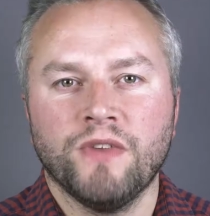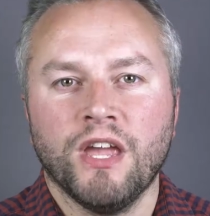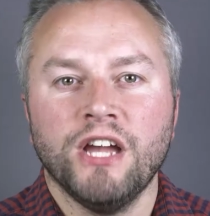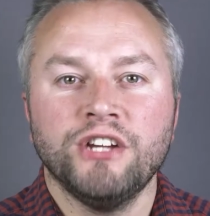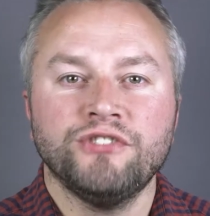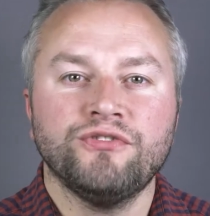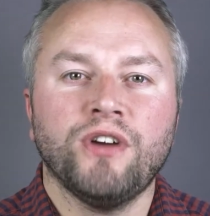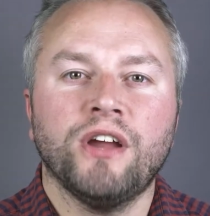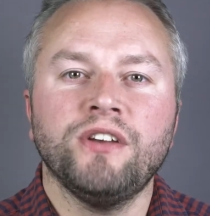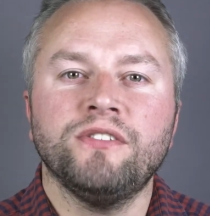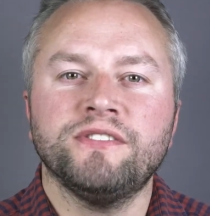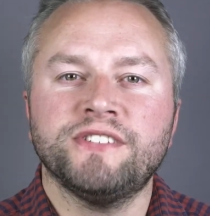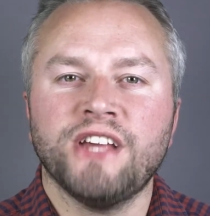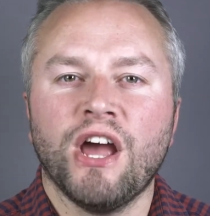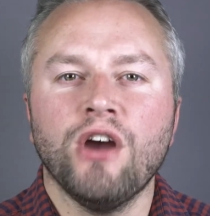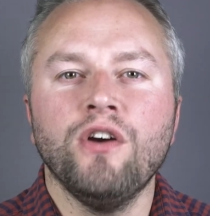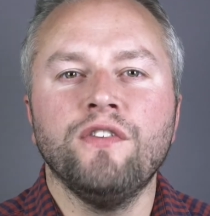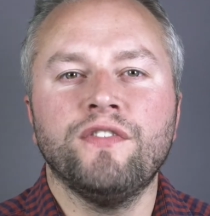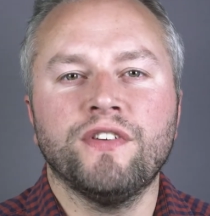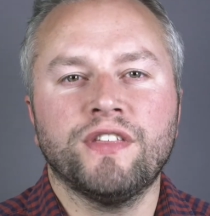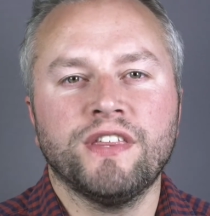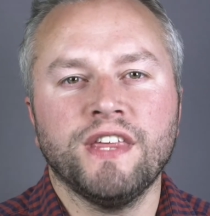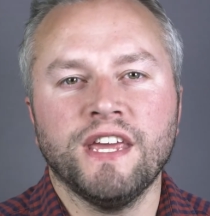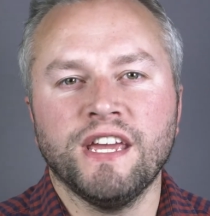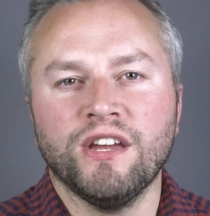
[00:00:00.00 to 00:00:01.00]
Try not to
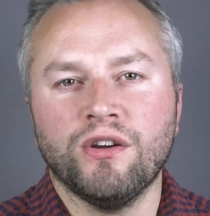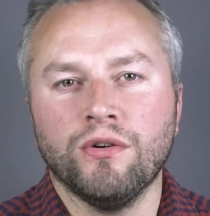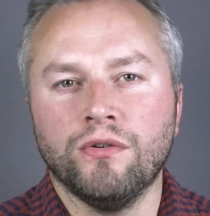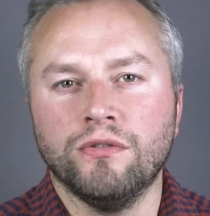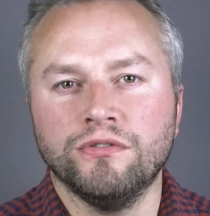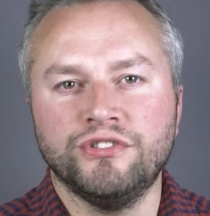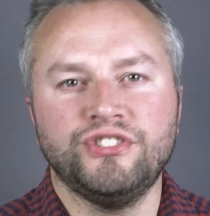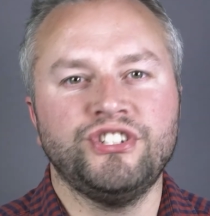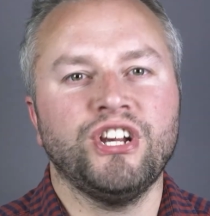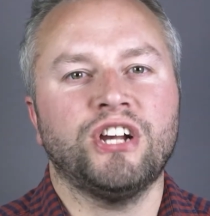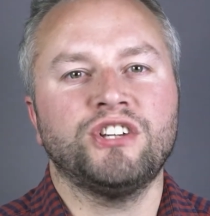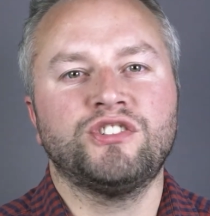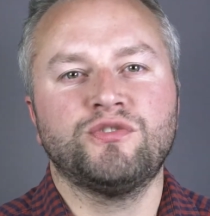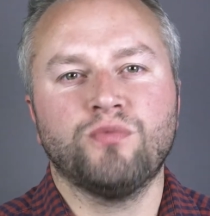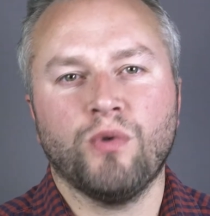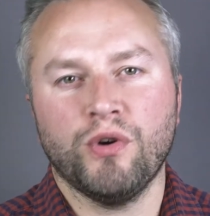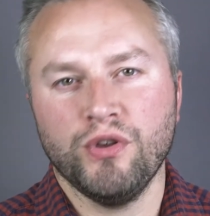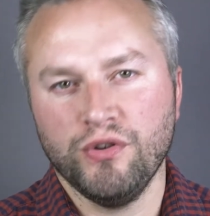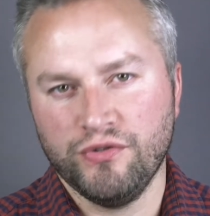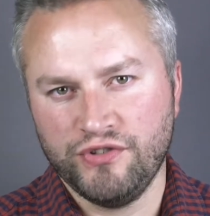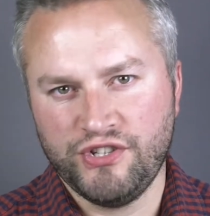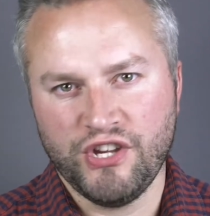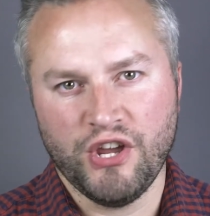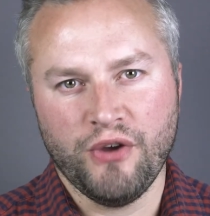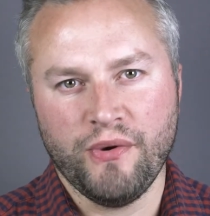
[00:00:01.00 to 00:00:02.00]
overthink or judge what
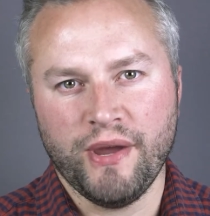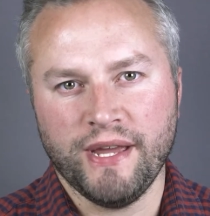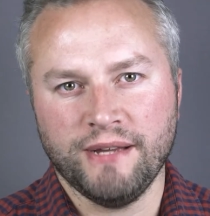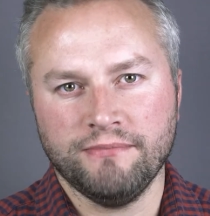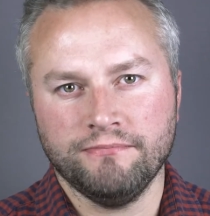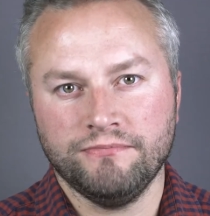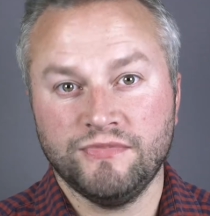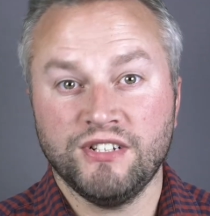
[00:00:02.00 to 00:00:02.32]
you're doing.